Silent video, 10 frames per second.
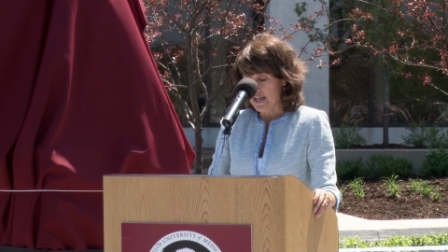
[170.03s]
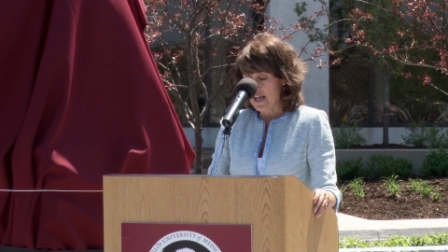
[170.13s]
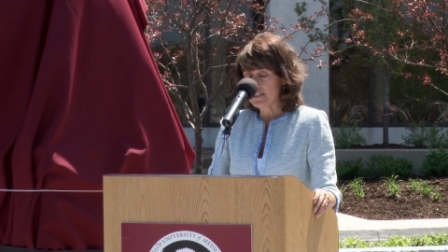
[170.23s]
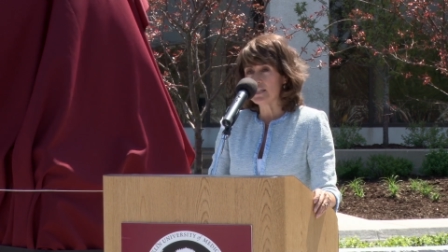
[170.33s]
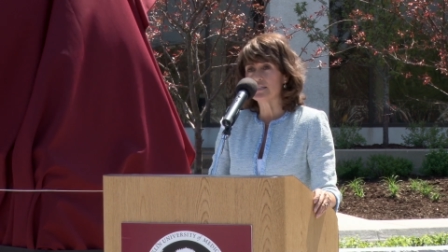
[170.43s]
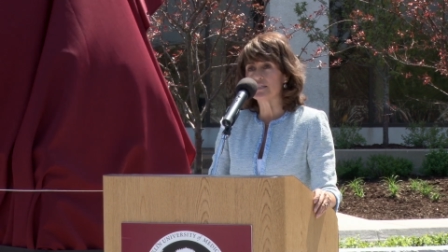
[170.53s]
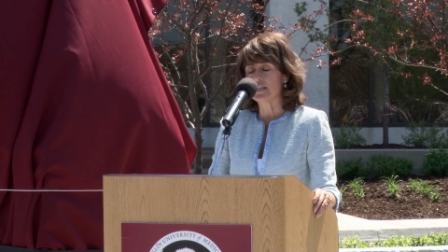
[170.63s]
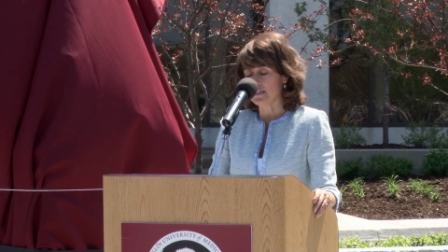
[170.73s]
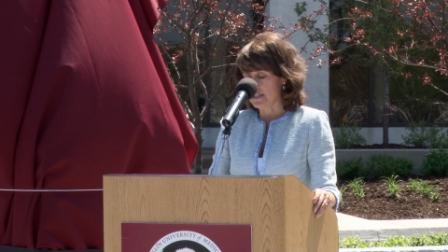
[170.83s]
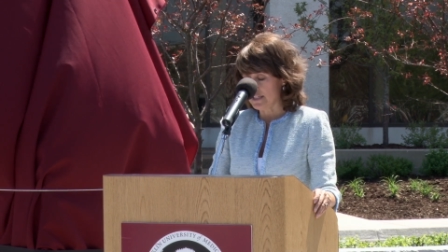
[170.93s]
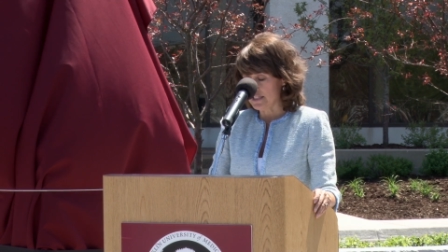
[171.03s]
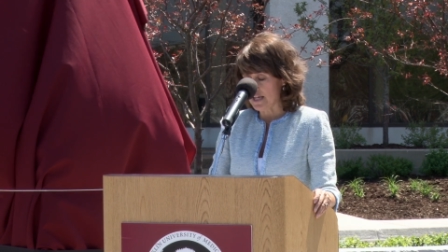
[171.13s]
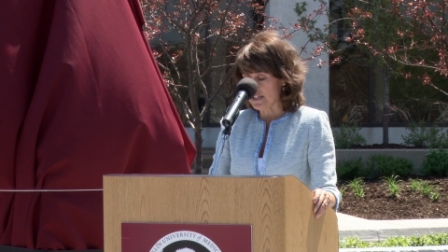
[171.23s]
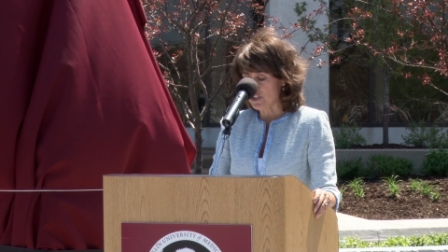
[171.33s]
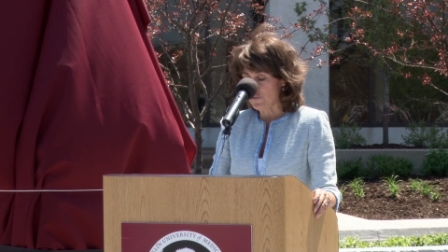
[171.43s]
as her skill in
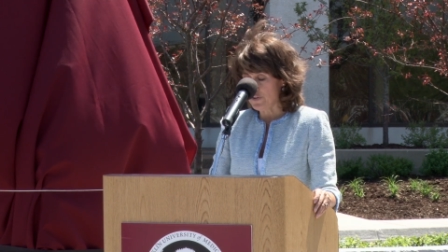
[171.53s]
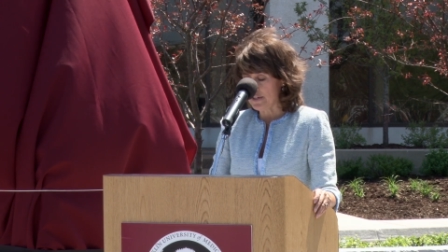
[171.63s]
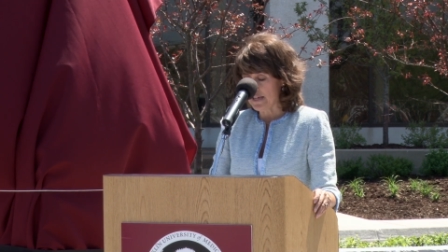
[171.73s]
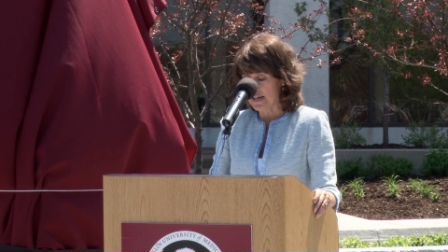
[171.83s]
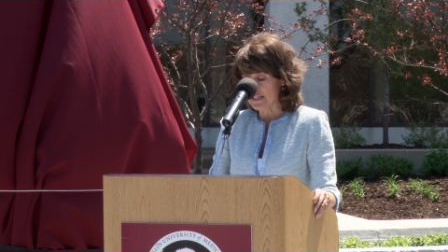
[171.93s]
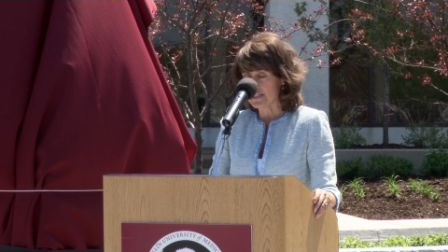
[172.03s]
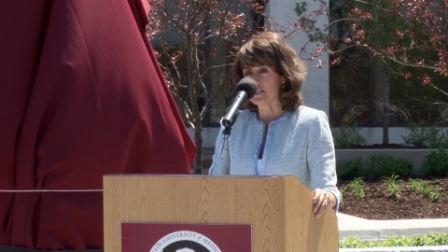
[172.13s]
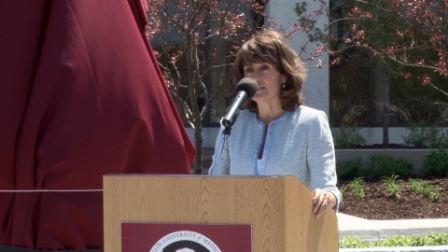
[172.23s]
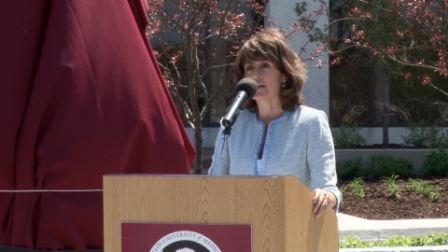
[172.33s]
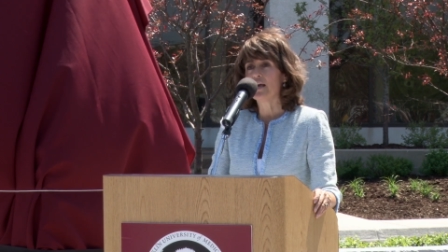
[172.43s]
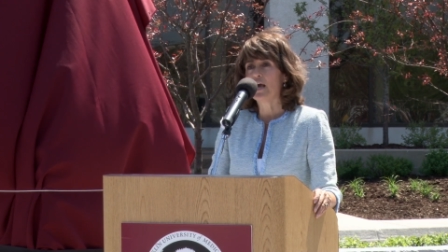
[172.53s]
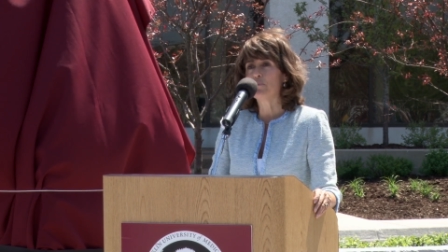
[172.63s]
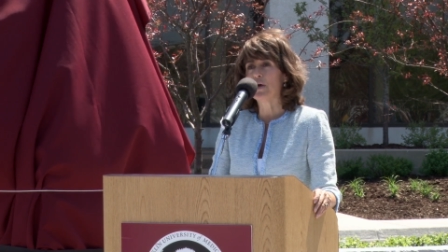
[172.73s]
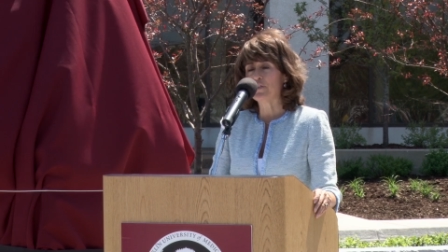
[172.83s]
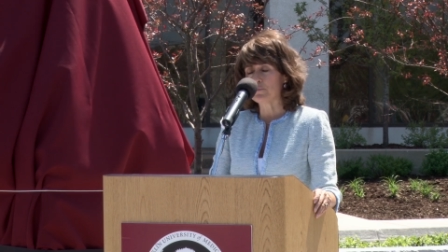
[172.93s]
scientific analysis
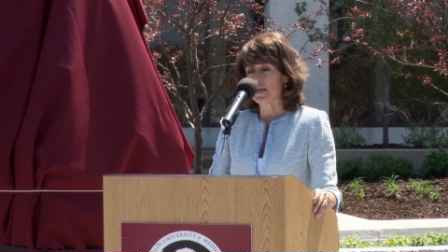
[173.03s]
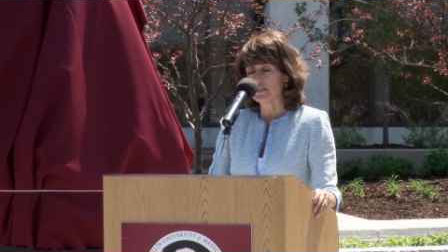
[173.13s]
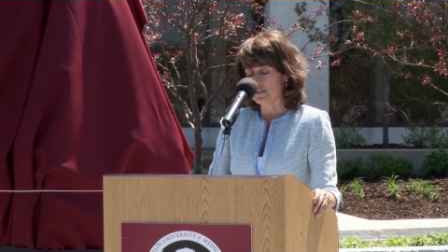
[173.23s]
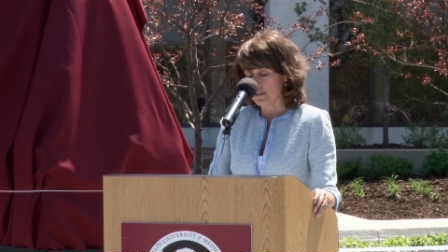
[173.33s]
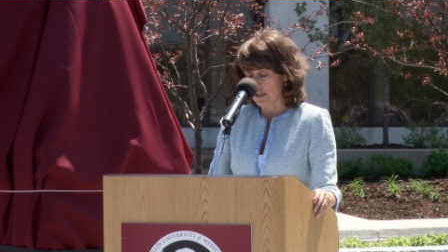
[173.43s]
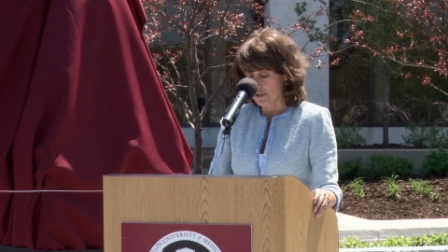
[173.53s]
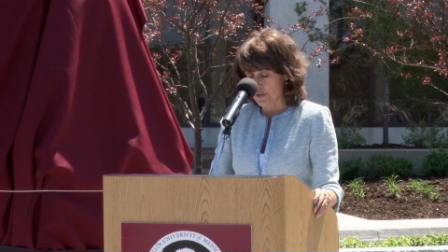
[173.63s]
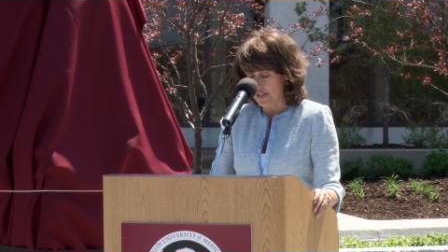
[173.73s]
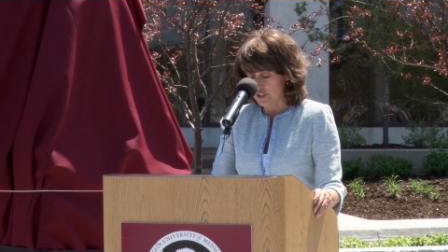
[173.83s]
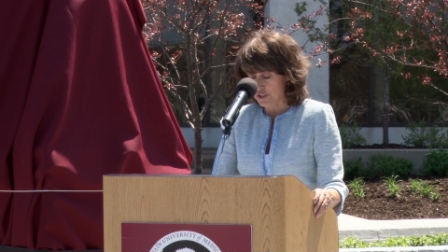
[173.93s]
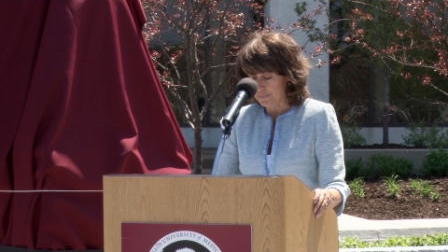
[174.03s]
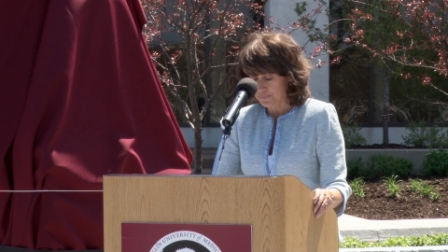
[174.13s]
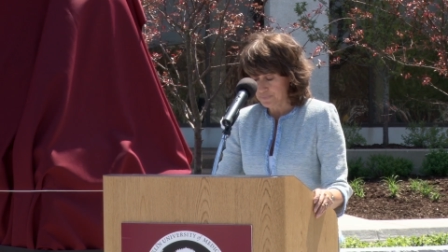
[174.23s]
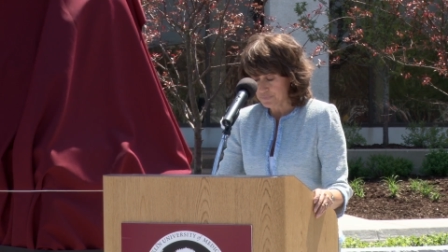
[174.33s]
and mathematical calculation.